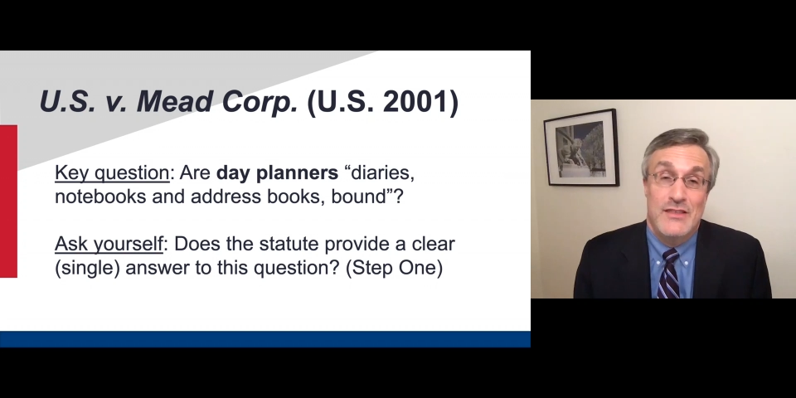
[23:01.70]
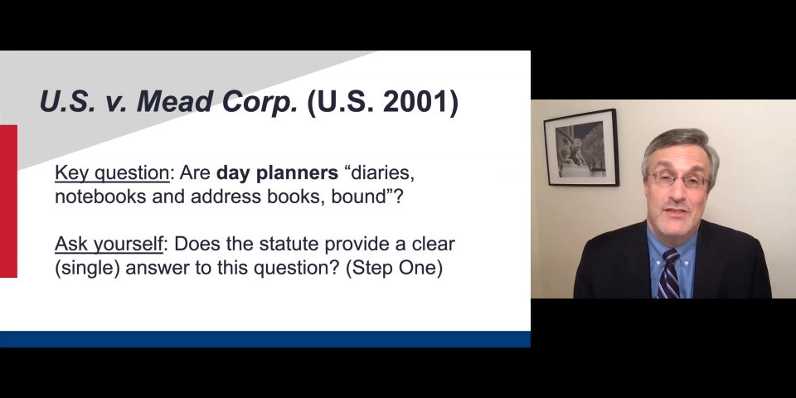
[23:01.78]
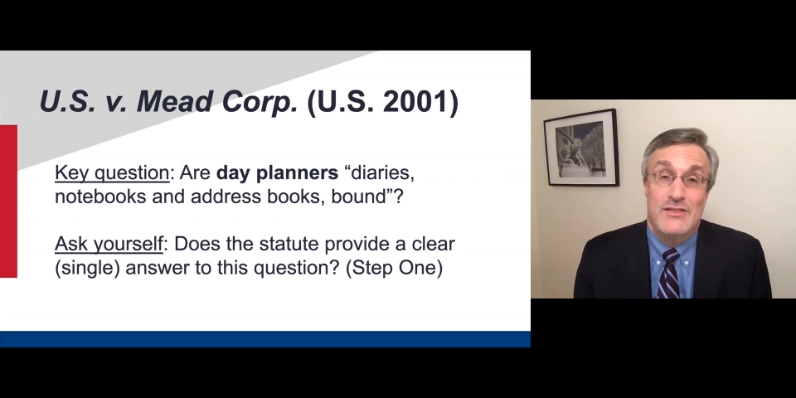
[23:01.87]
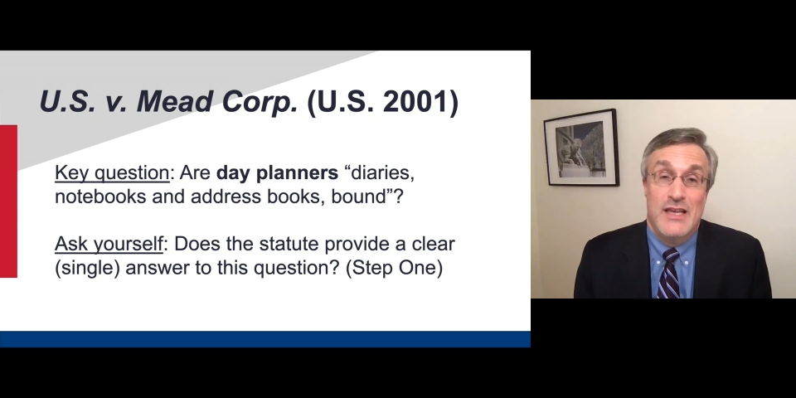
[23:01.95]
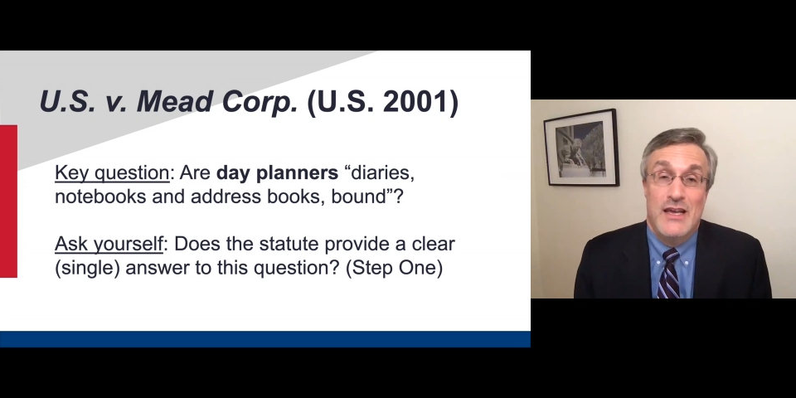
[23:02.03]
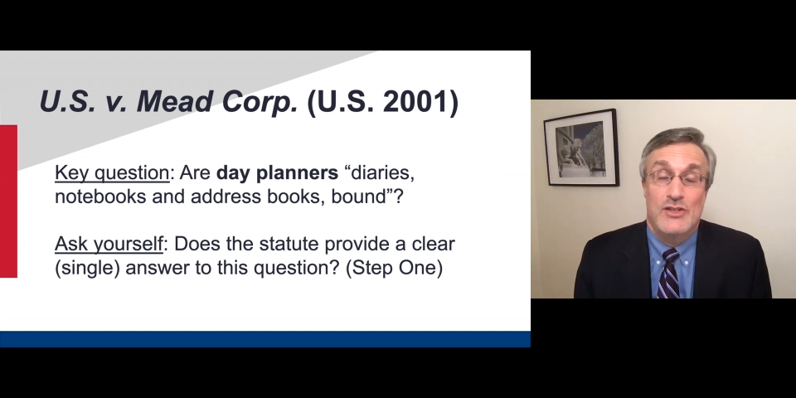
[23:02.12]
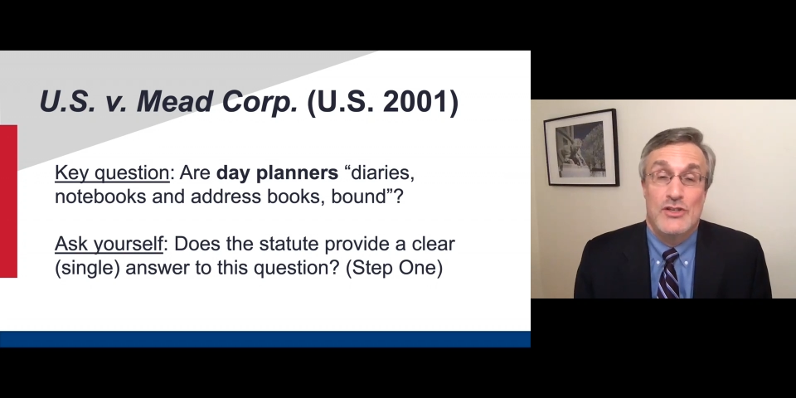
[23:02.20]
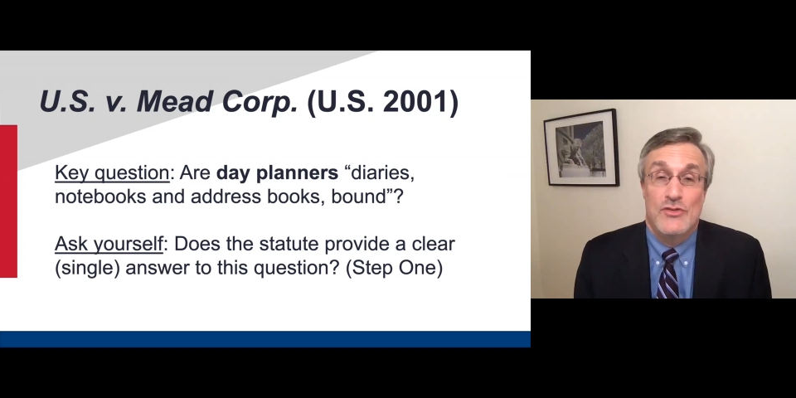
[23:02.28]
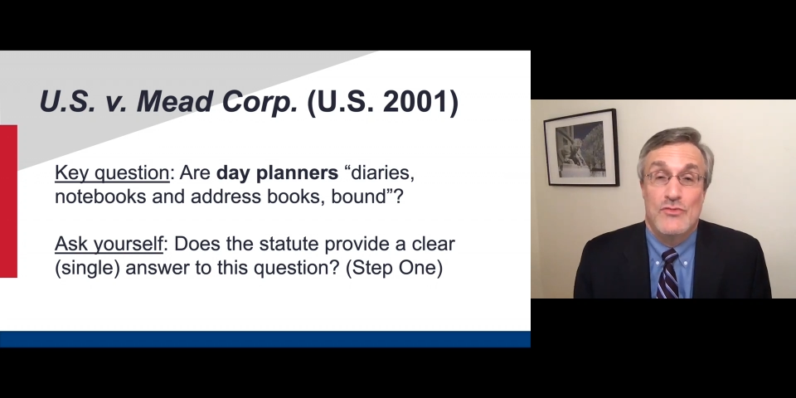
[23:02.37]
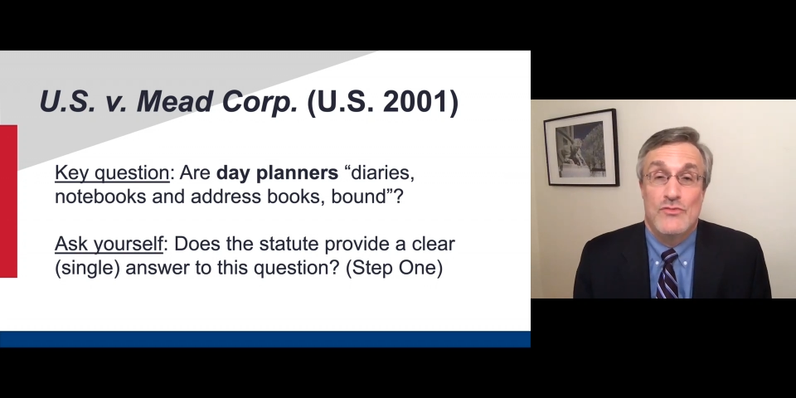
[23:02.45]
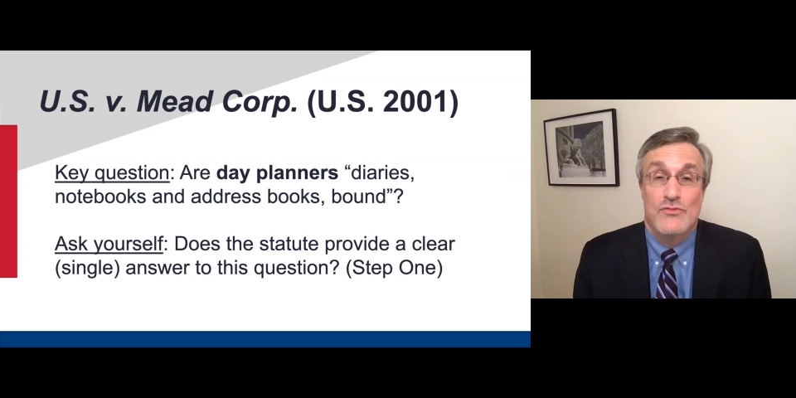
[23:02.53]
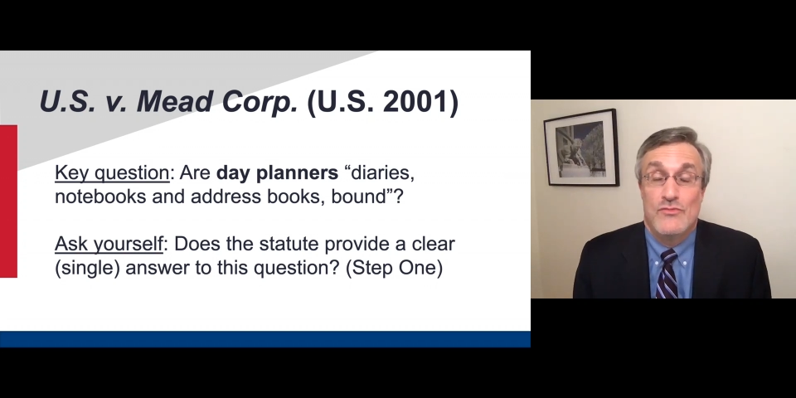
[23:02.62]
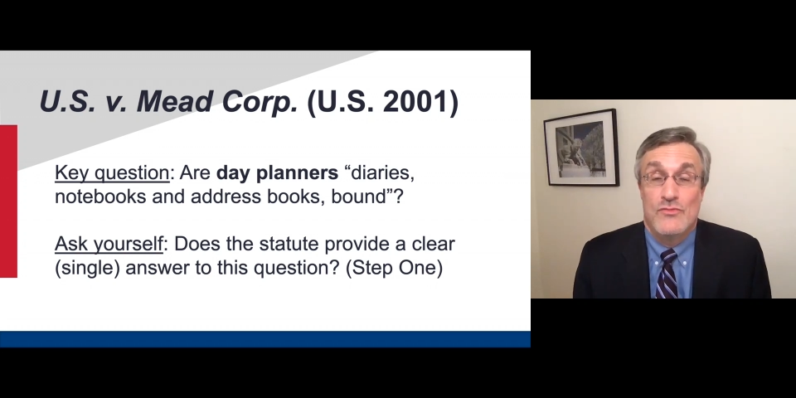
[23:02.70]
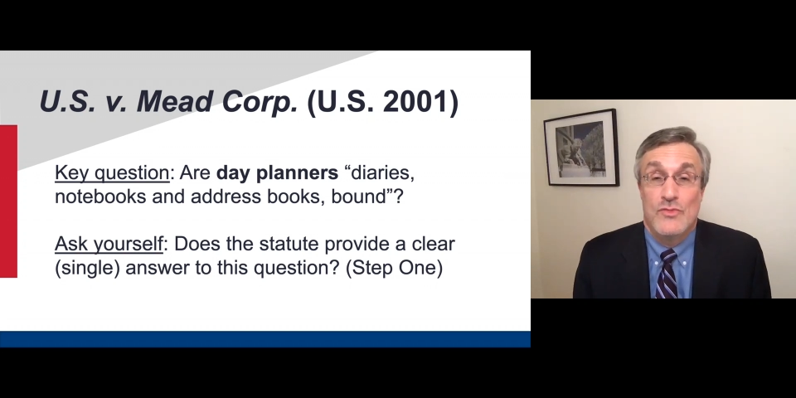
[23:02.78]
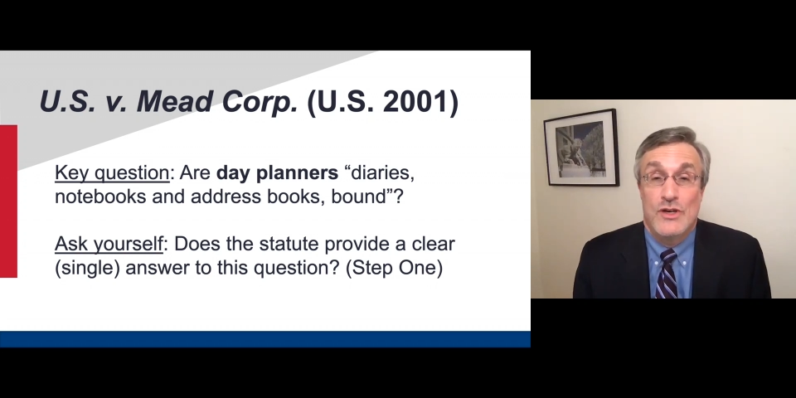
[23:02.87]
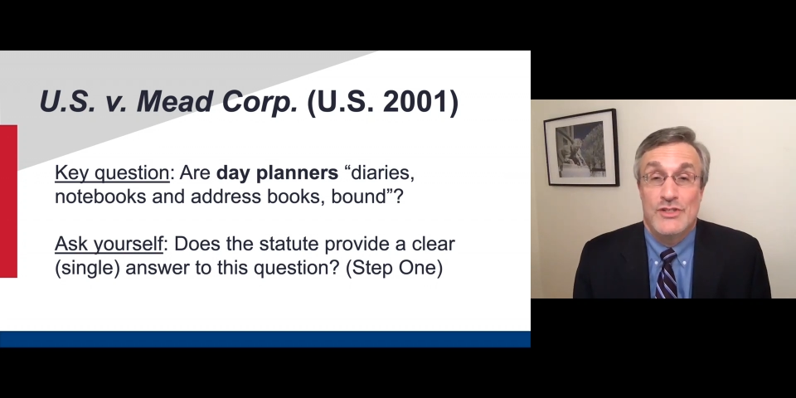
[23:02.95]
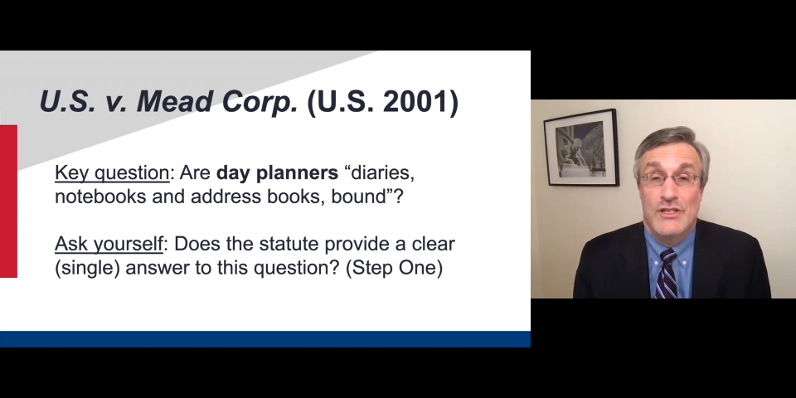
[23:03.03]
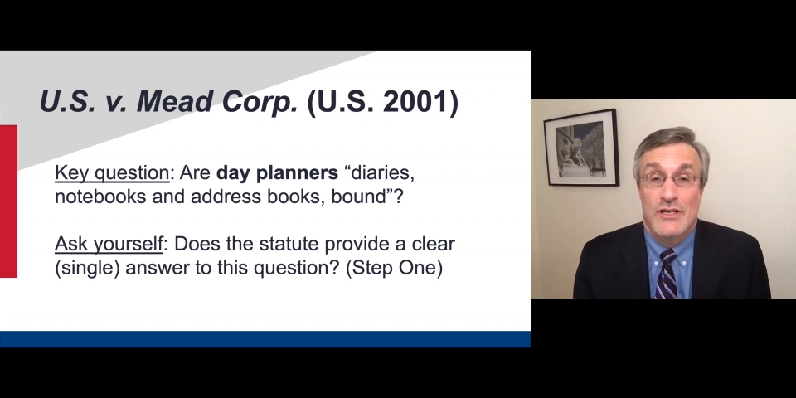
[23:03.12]
the statute
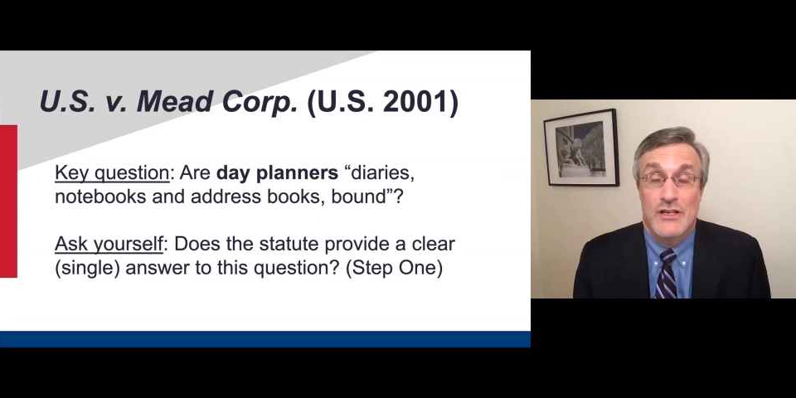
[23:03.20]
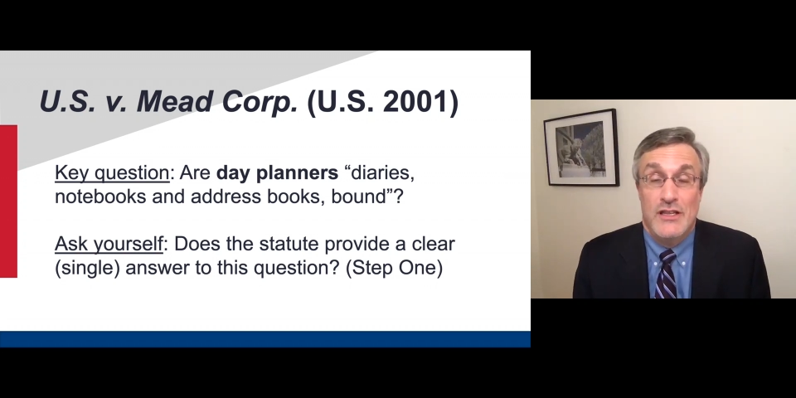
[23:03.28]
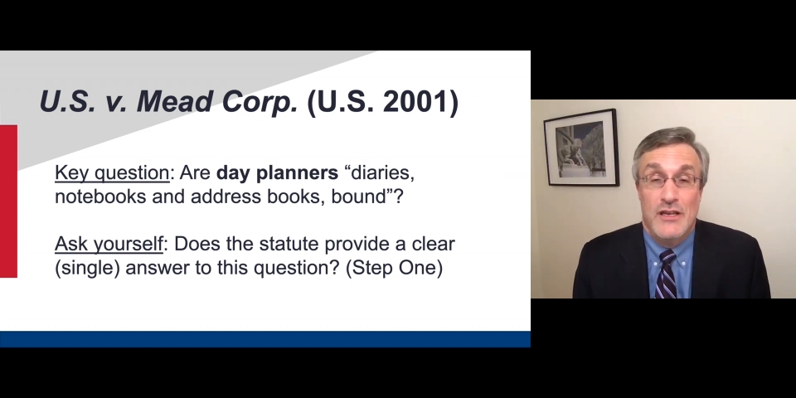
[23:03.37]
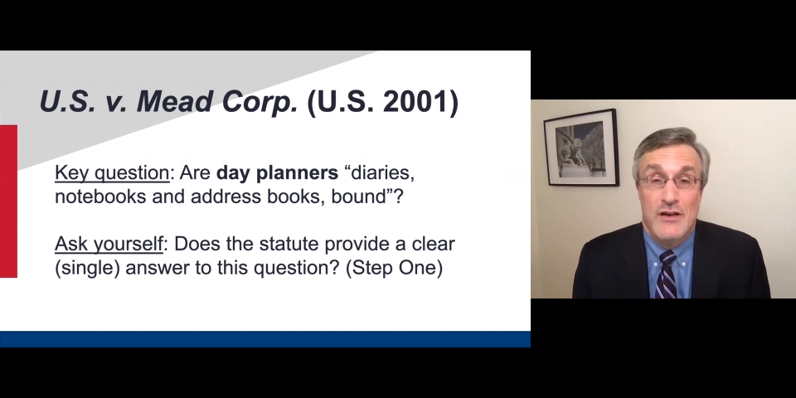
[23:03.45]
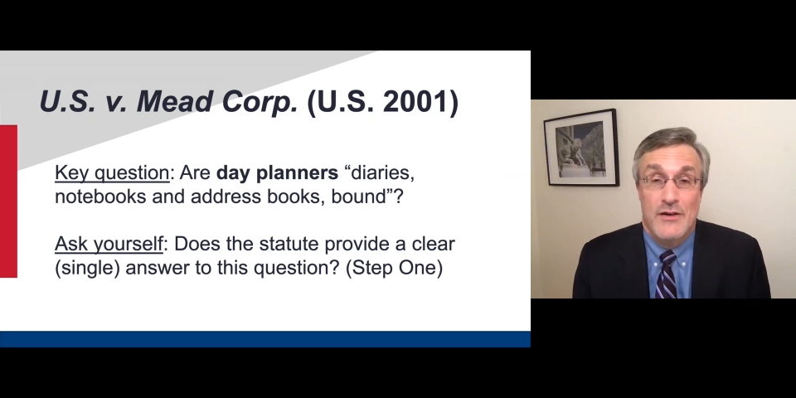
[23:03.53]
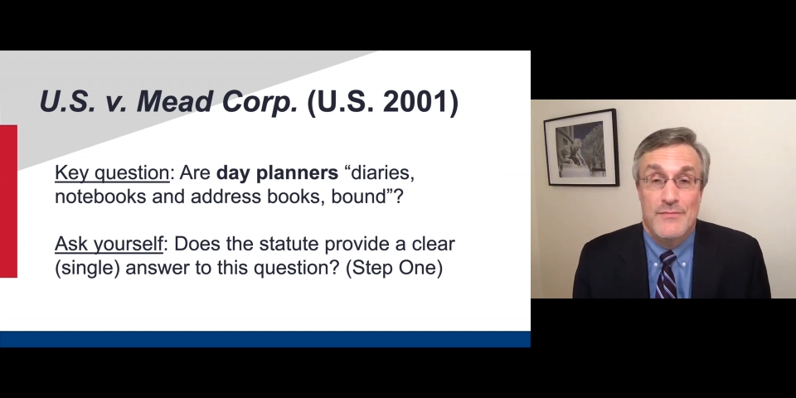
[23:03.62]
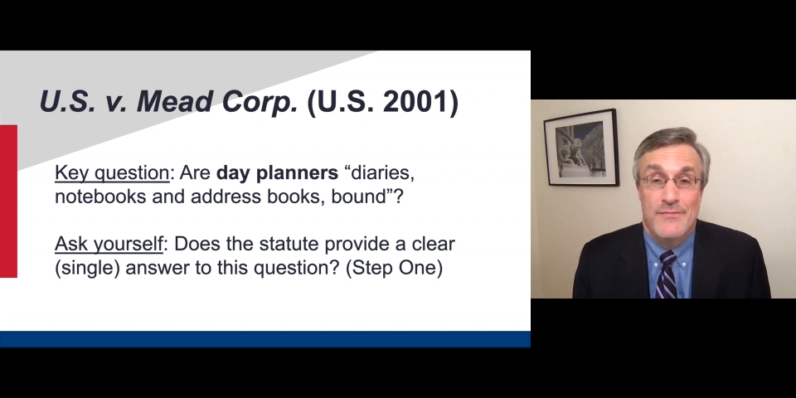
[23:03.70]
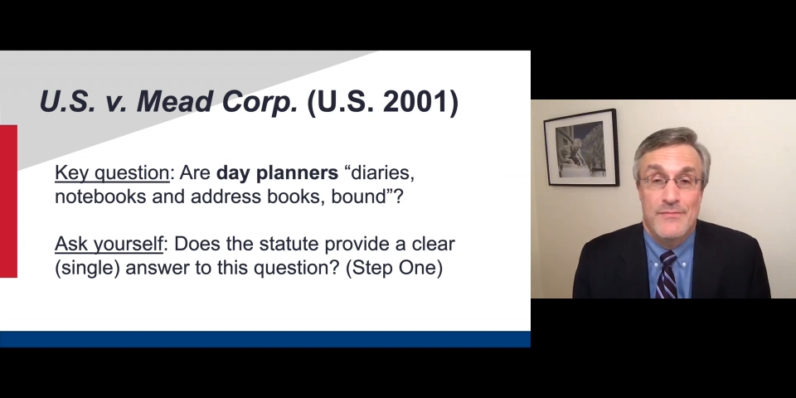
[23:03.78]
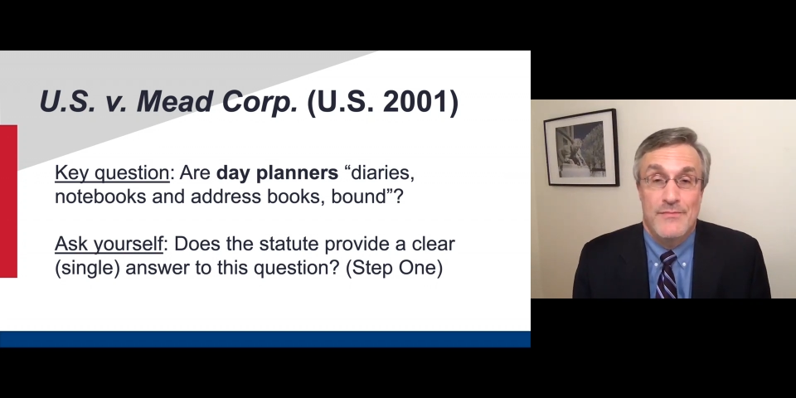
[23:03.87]
wasn't clear.